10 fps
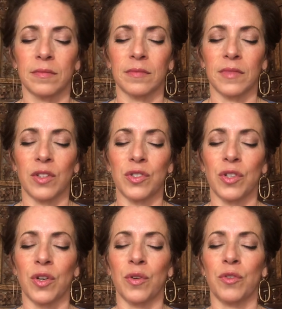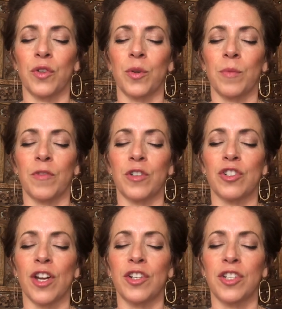There's no room for
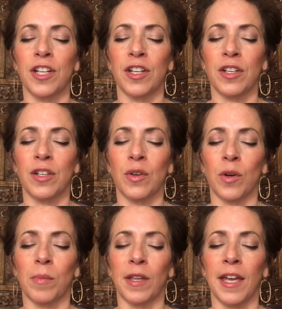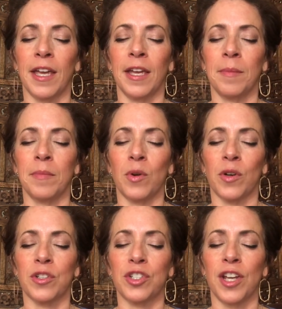judging or blame or
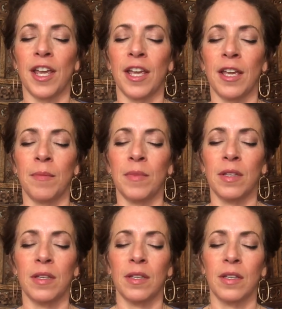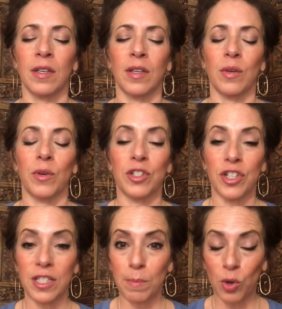shame. We're
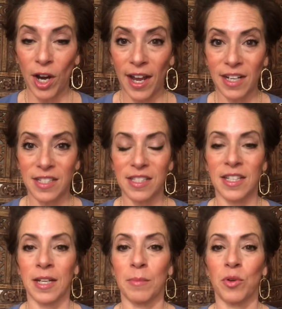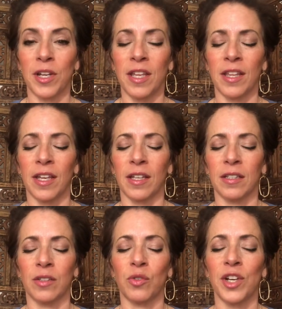just practicing
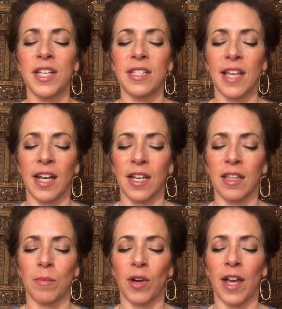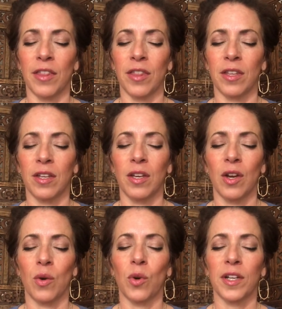breathing, resetting the breath,
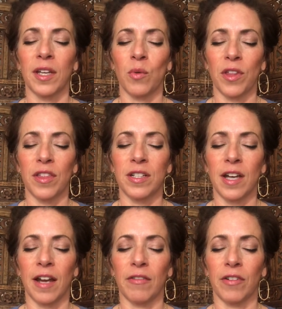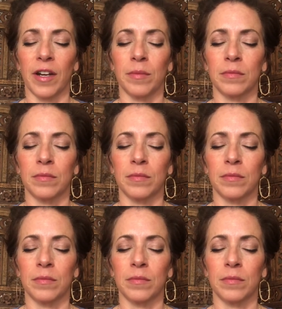working with the diaphragm.